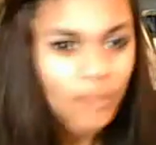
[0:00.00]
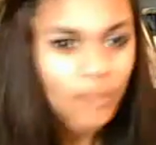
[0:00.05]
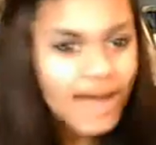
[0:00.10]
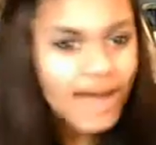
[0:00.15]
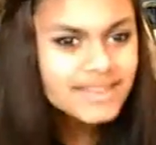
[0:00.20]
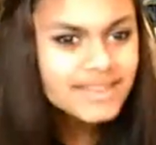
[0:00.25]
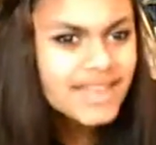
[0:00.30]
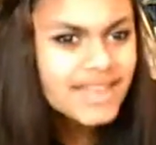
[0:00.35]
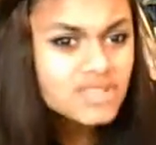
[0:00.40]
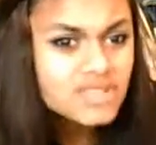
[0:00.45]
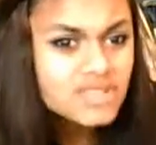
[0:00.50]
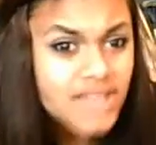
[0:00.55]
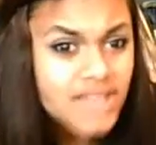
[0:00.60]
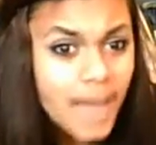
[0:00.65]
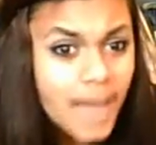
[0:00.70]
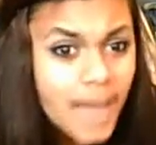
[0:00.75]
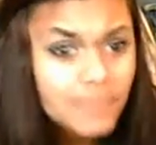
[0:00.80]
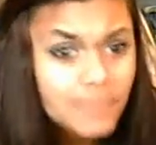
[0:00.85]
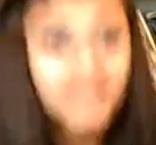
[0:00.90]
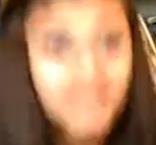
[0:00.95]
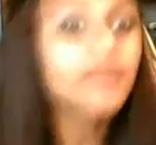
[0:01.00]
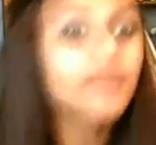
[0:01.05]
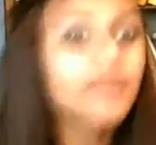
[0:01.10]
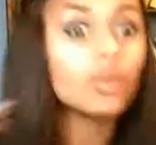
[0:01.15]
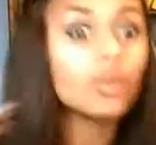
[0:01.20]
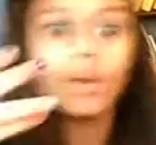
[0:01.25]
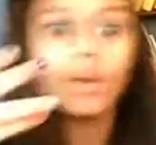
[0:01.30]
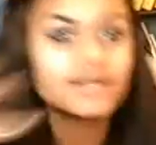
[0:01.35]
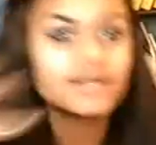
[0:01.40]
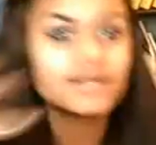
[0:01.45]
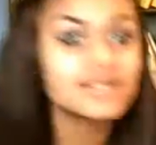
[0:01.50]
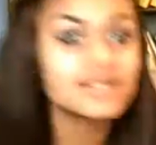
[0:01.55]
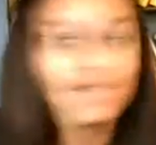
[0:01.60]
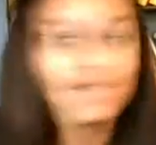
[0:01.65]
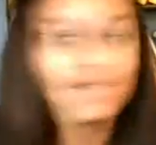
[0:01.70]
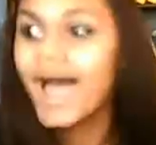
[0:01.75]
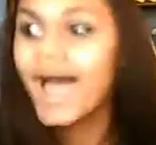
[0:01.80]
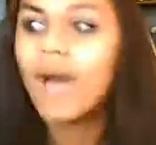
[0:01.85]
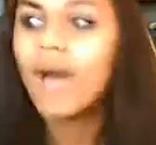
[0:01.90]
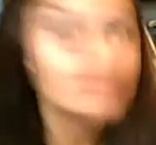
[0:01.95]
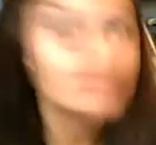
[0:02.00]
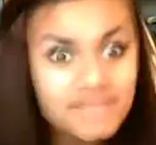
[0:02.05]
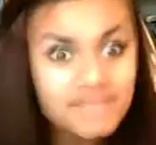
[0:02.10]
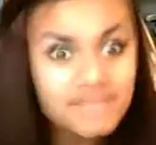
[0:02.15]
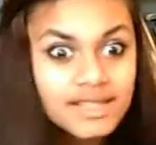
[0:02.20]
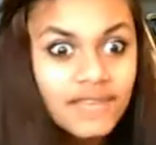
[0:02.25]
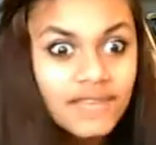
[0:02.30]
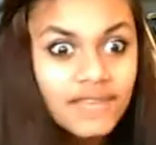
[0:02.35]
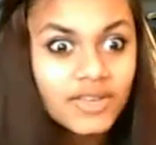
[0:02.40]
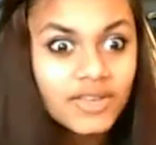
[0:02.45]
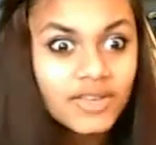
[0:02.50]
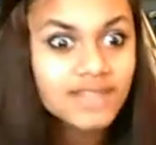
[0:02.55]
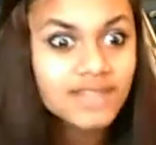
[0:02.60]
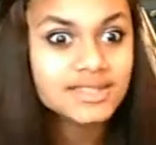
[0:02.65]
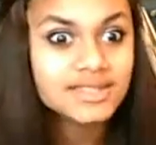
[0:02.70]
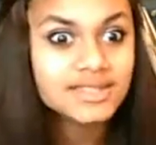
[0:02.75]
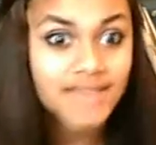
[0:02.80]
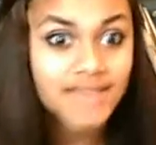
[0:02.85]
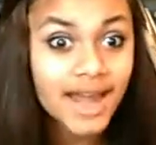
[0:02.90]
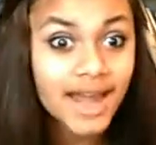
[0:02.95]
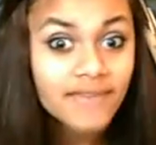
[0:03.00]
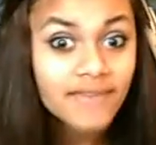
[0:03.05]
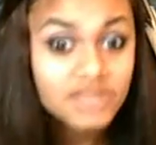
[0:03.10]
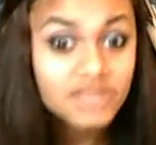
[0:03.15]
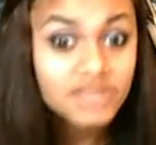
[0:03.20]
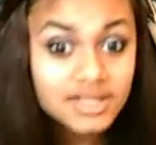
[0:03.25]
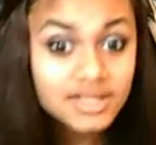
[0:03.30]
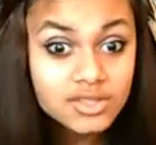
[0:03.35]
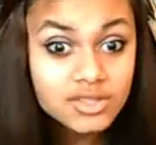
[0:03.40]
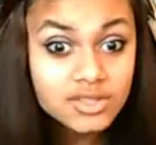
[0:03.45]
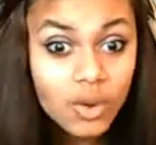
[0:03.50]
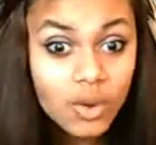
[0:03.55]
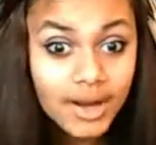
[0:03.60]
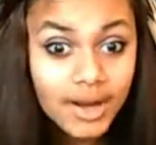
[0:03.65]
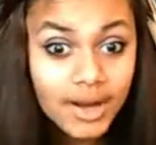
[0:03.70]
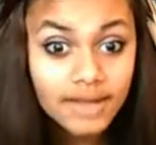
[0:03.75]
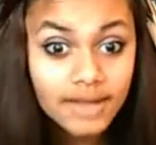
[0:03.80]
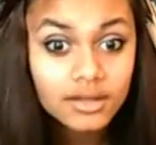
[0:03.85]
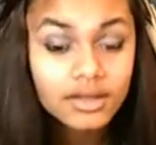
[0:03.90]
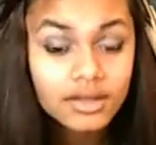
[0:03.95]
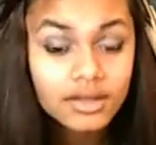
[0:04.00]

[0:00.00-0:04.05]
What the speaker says: Why did that just happen? Like, what significance does that have to the story?